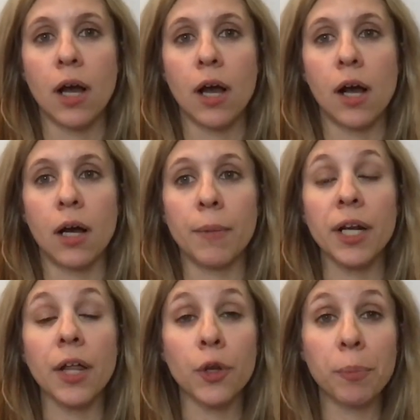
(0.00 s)

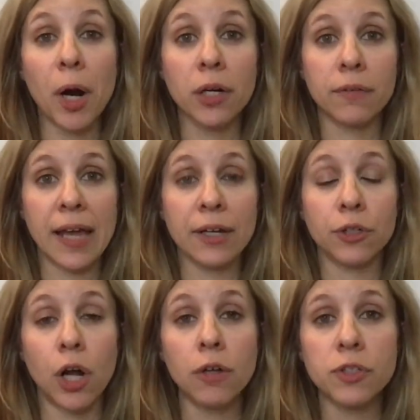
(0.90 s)
Another part of that
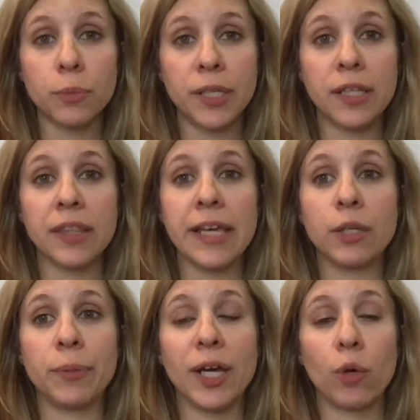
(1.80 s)
could also be that they
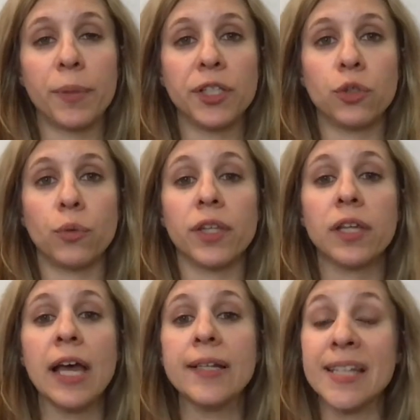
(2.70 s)
could be helping you with
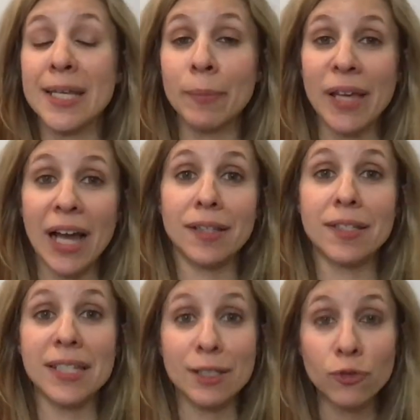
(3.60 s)
taking behind the
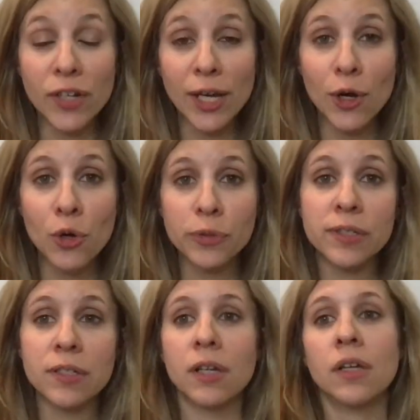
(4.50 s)
scenes videos,